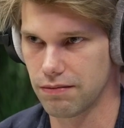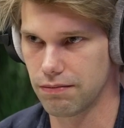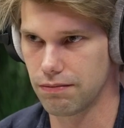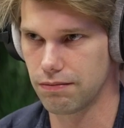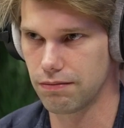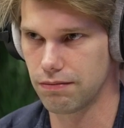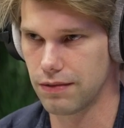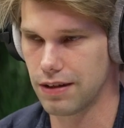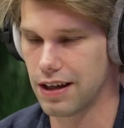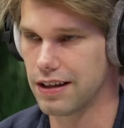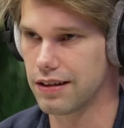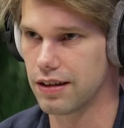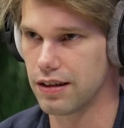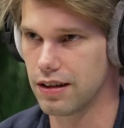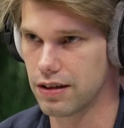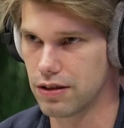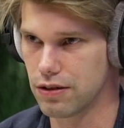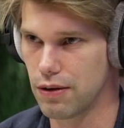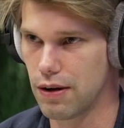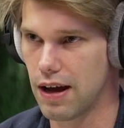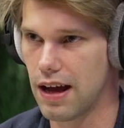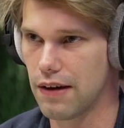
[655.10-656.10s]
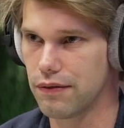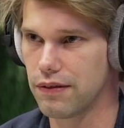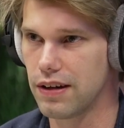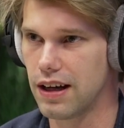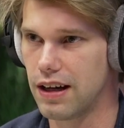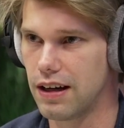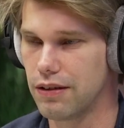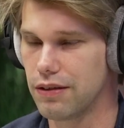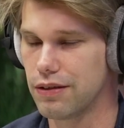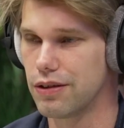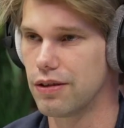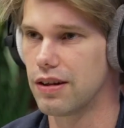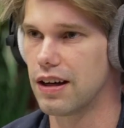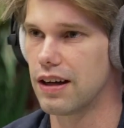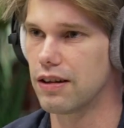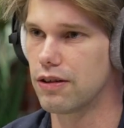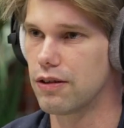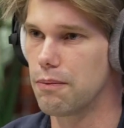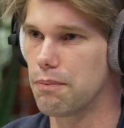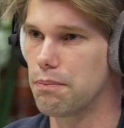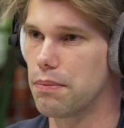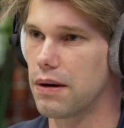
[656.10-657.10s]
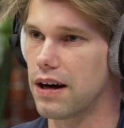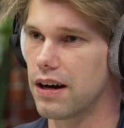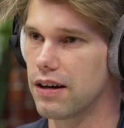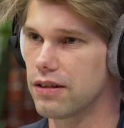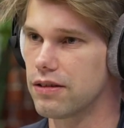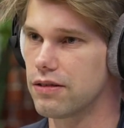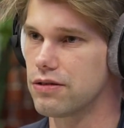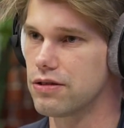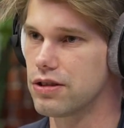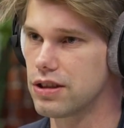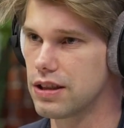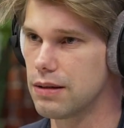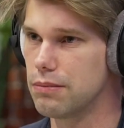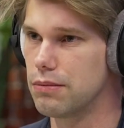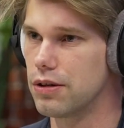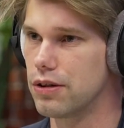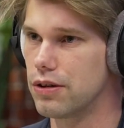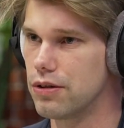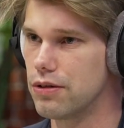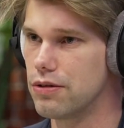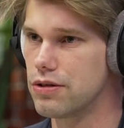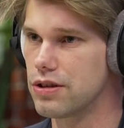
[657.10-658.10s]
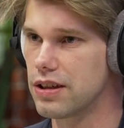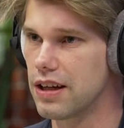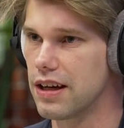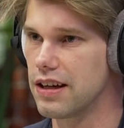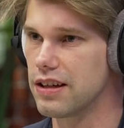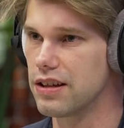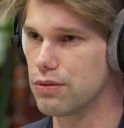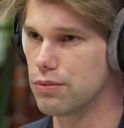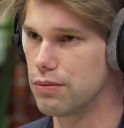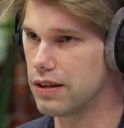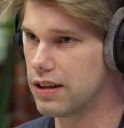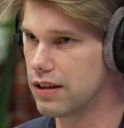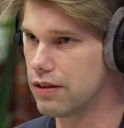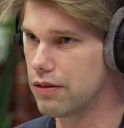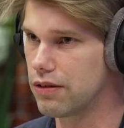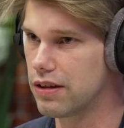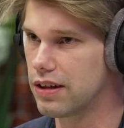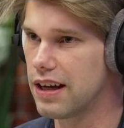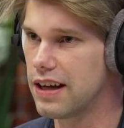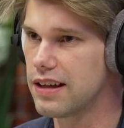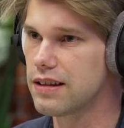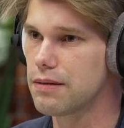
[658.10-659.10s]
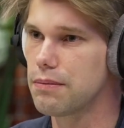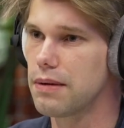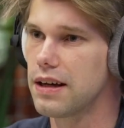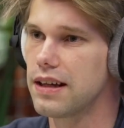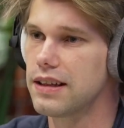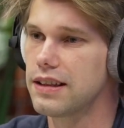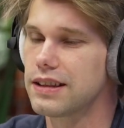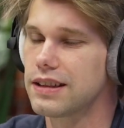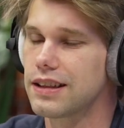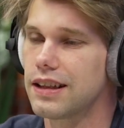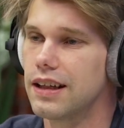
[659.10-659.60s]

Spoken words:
data that you have now, you can compare it to similar use case within your database.